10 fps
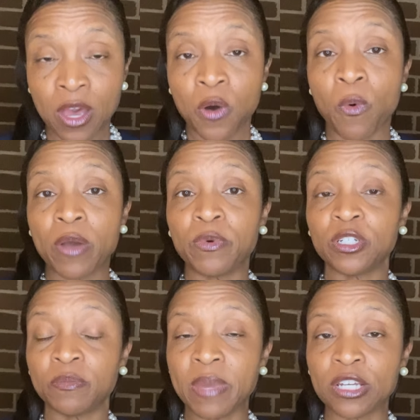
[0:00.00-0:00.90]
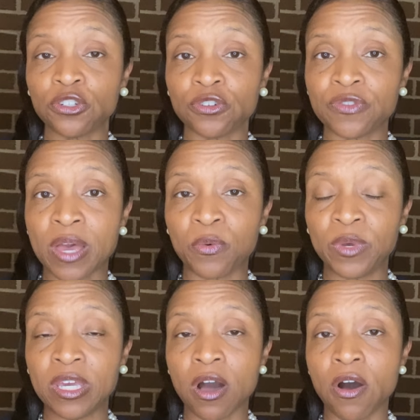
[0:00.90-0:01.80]
why we should make sure that
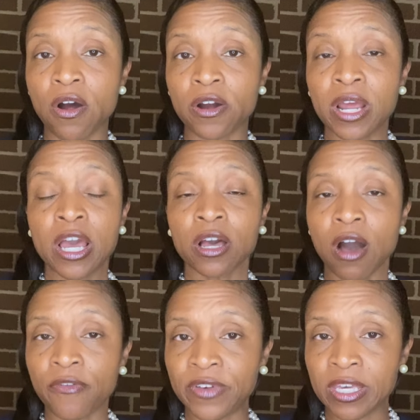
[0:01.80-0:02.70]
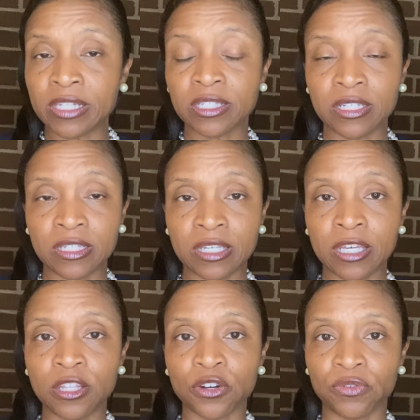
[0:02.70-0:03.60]
we are coughing and sneezing
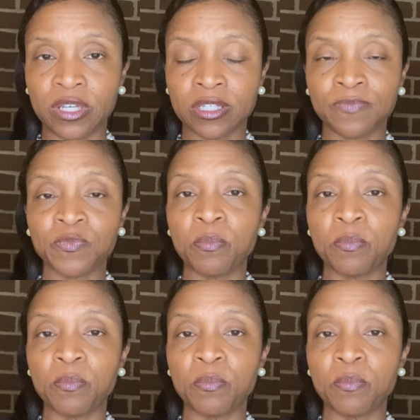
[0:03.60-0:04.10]
in the crease,